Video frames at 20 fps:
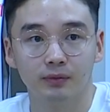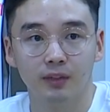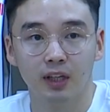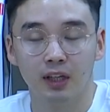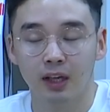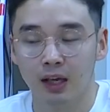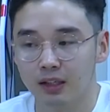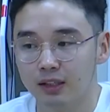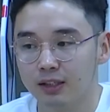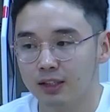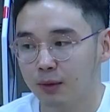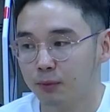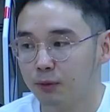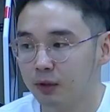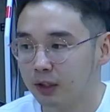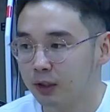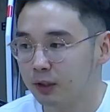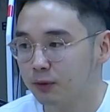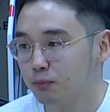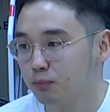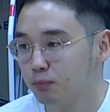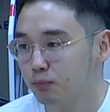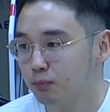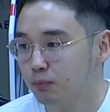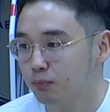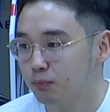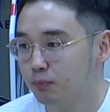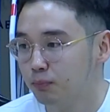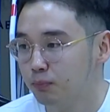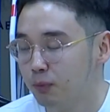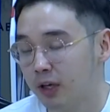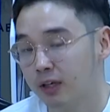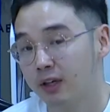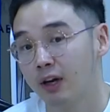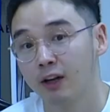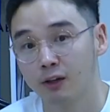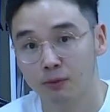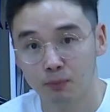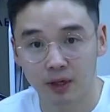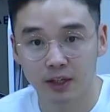get something better
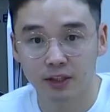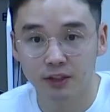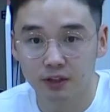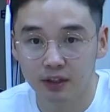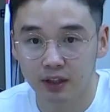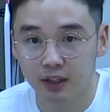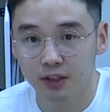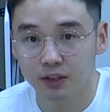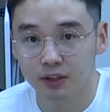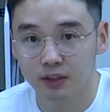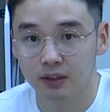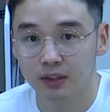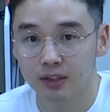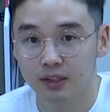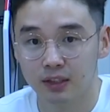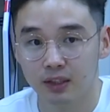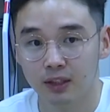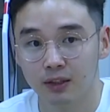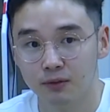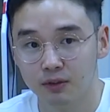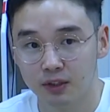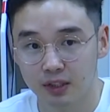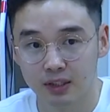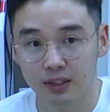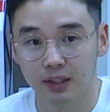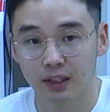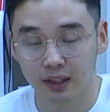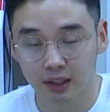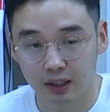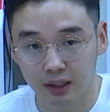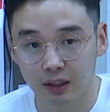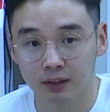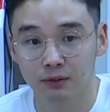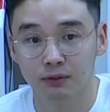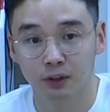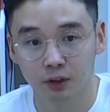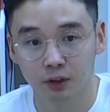out of my education instead of just like kind of